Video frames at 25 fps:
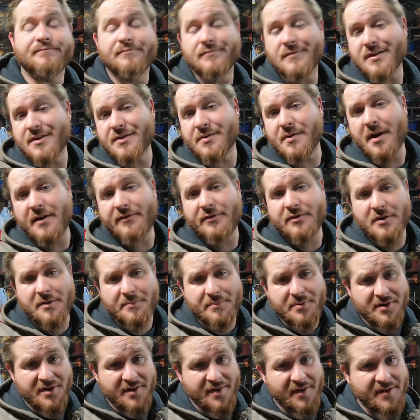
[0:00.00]
So after a
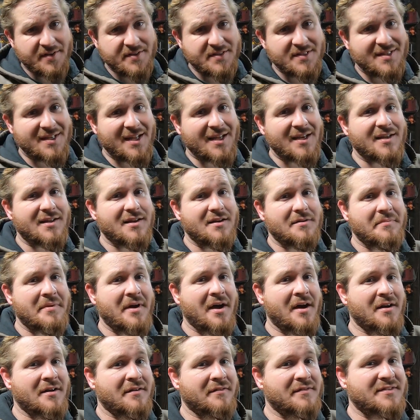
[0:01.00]
pretty extended
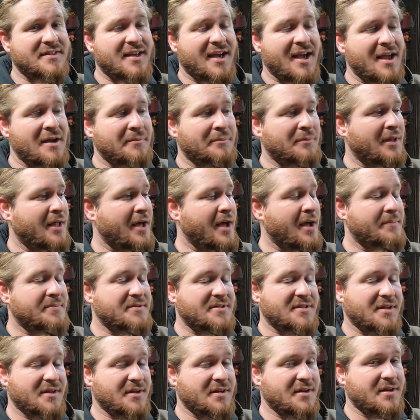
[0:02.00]
amount of time
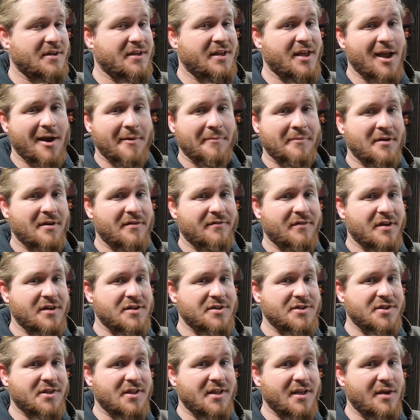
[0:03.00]
lapse, the camera
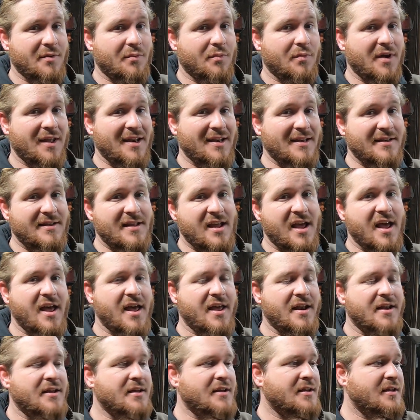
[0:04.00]
eventually went
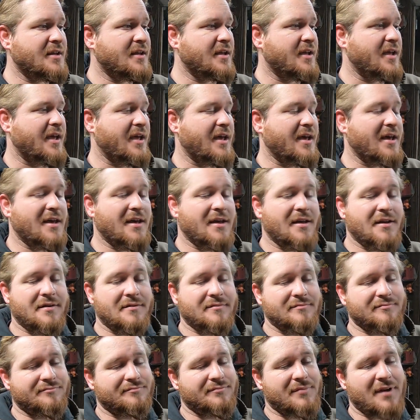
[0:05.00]
dead,
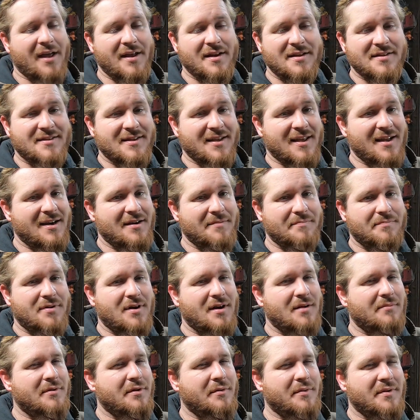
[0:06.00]
and I decided it
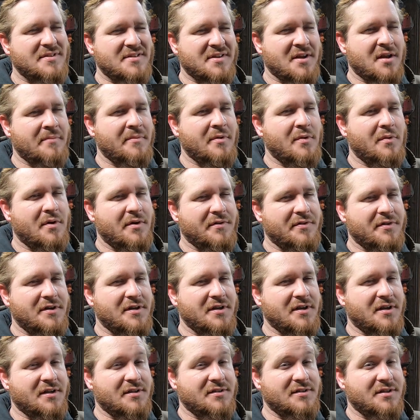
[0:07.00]
probably wasn't going to be worth it
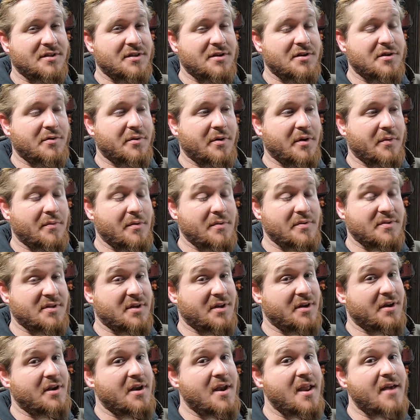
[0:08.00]
to continue doing what was
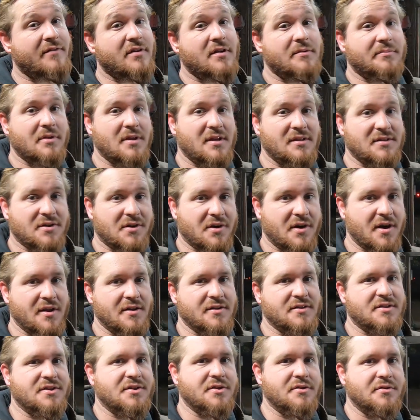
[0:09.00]
going to inevitably turn
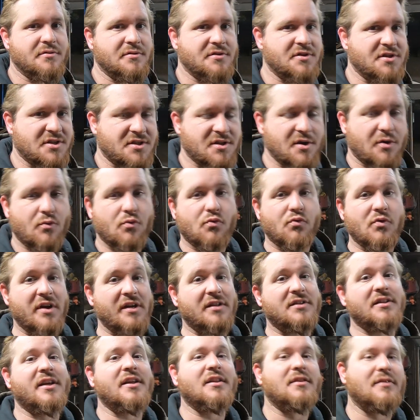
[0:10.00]
into just a
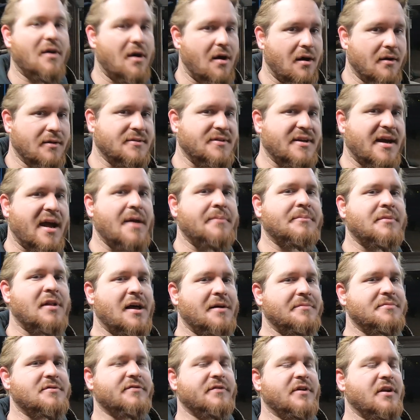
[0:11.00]
really long time
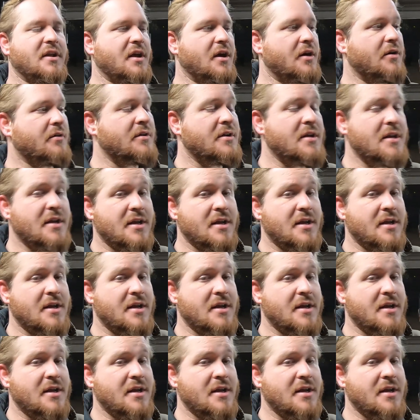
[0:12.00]
lapse video.